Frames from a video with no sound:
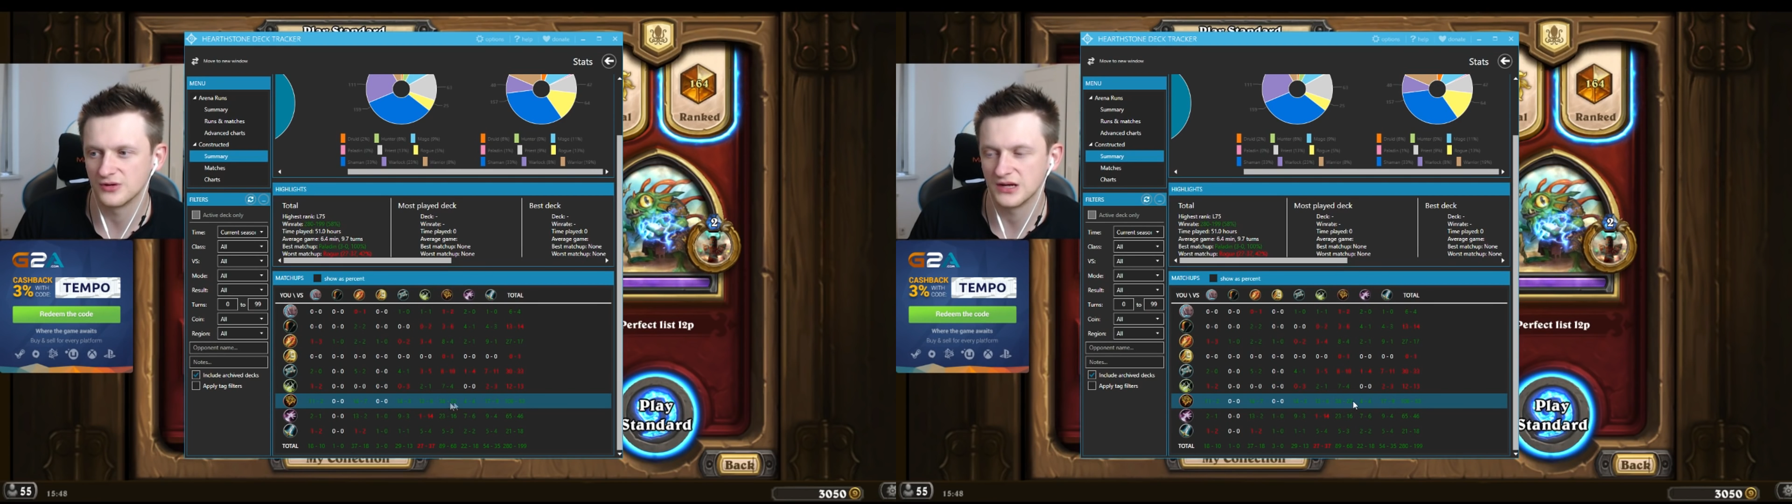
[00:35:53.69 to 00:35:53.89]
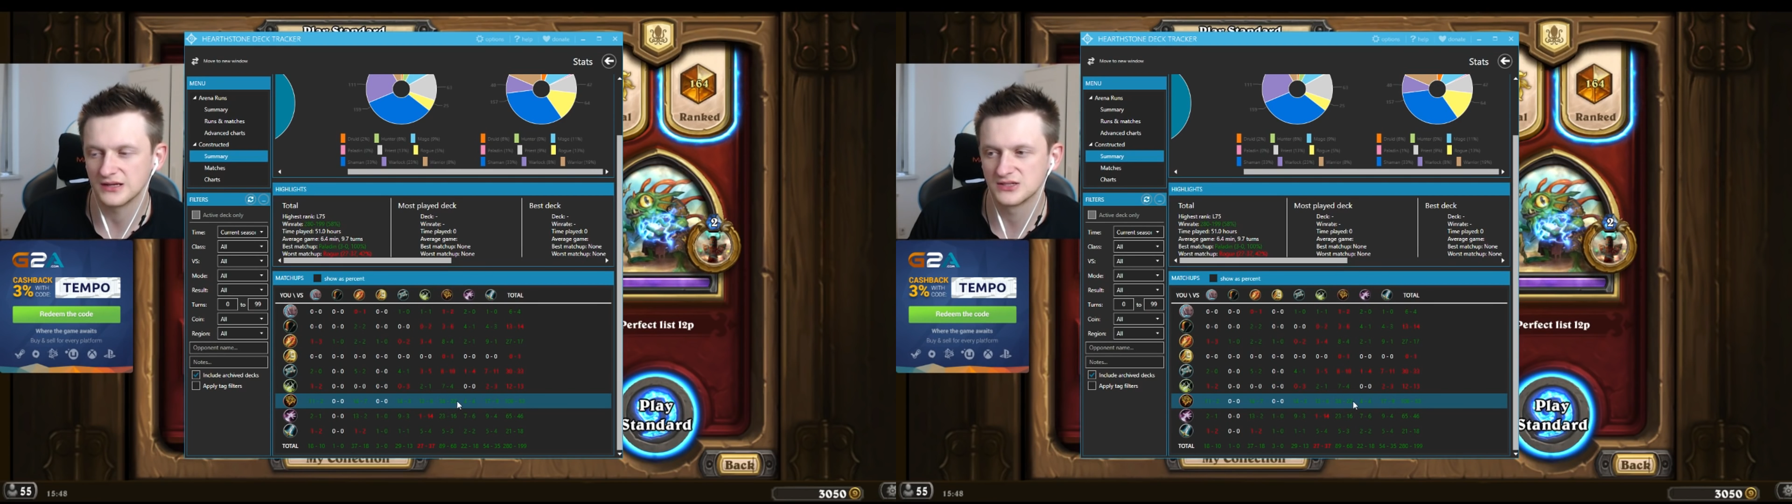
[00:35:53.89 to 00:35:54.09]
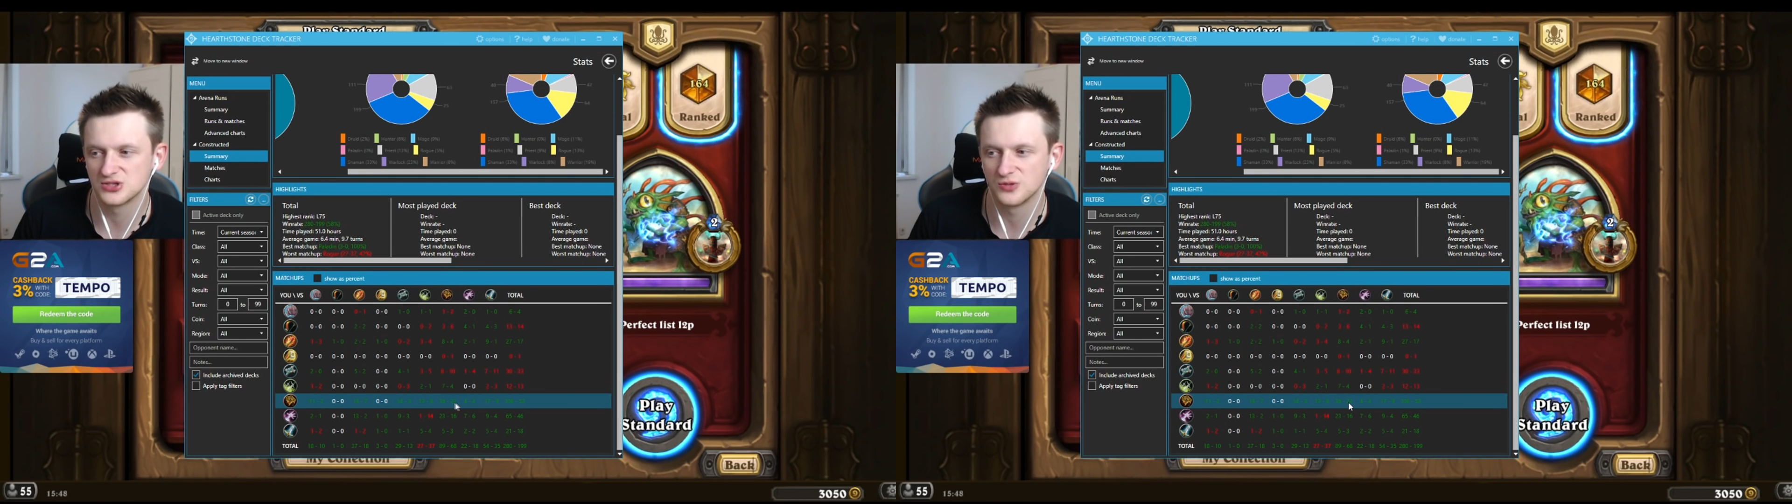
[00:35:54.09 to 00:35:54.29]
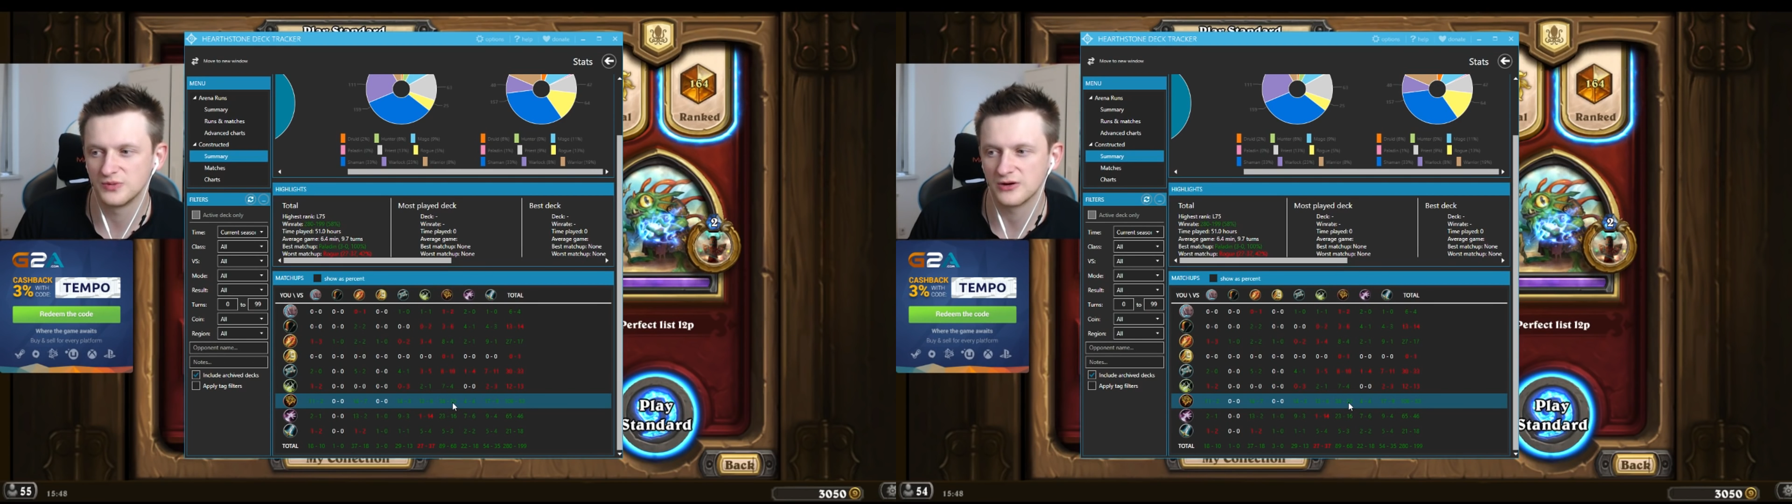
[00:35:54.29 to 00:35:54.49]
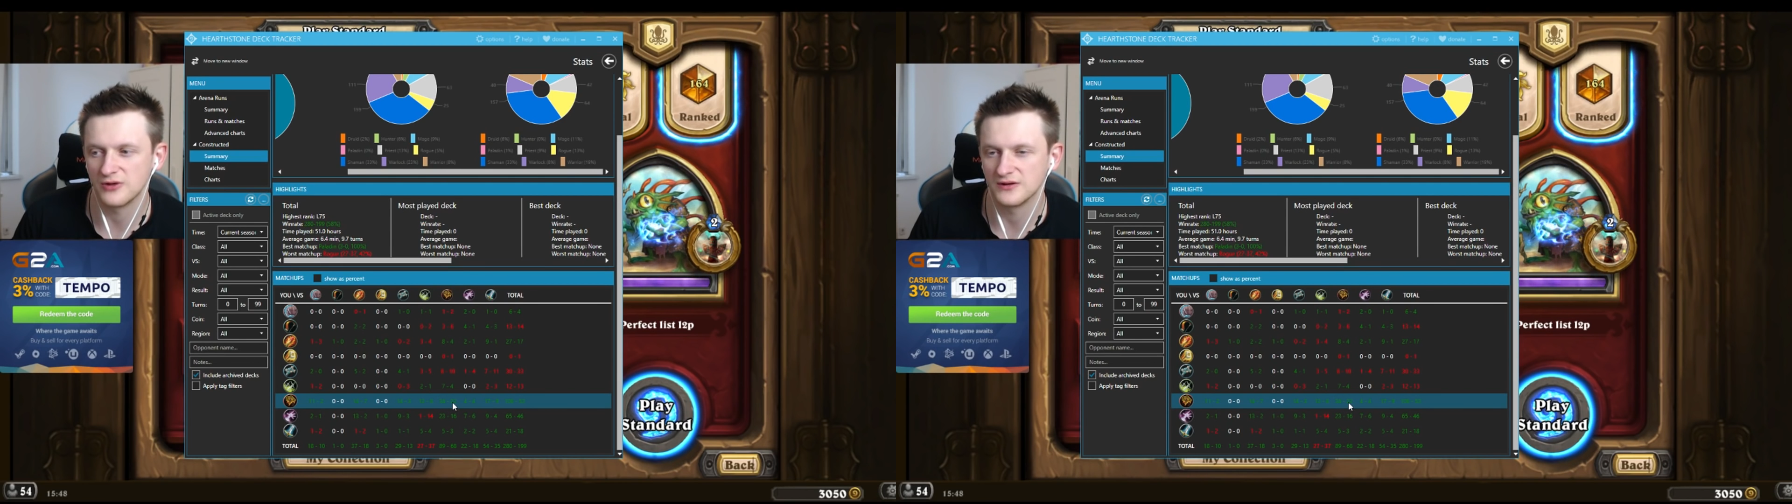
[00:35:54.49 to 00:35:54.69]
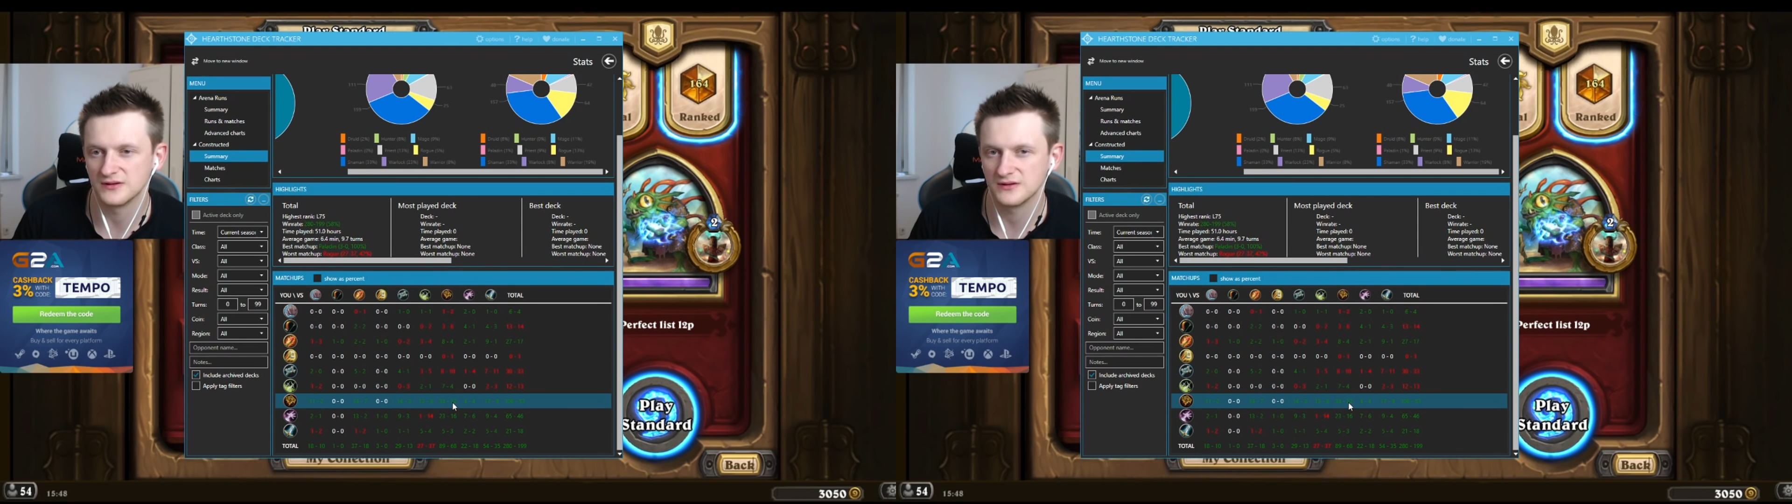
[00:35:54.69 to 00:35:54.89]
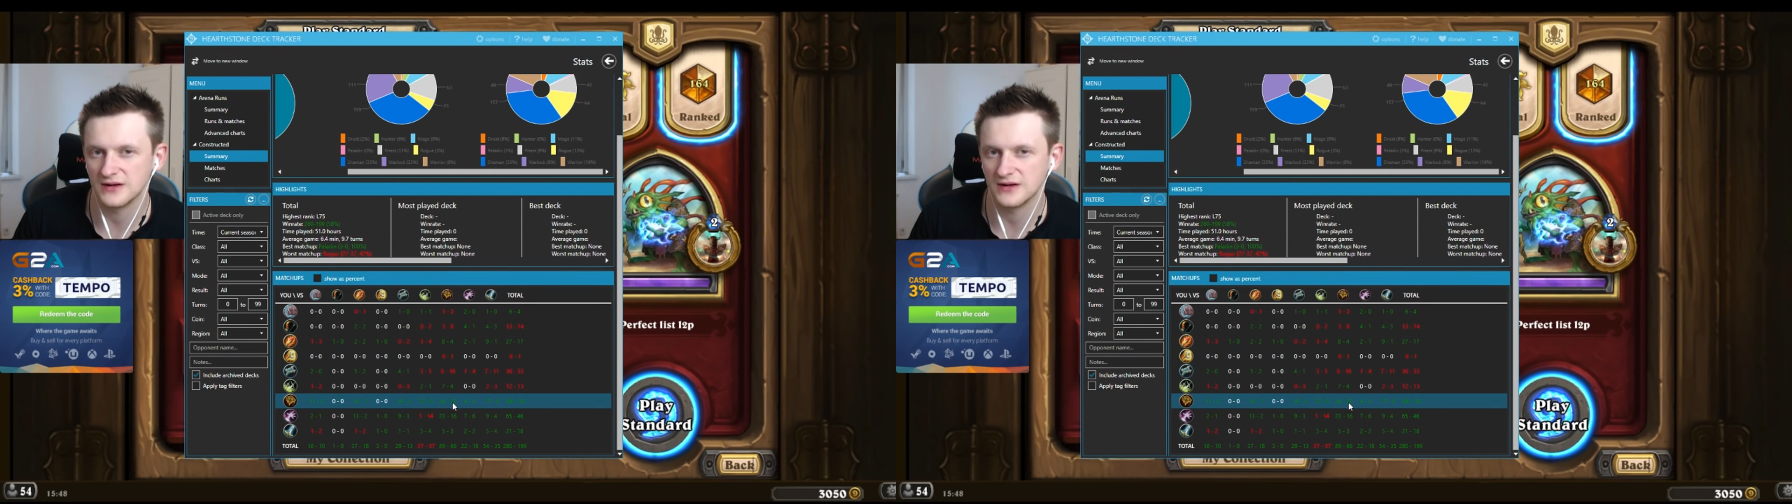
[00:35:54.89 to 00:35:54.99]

Like this should be around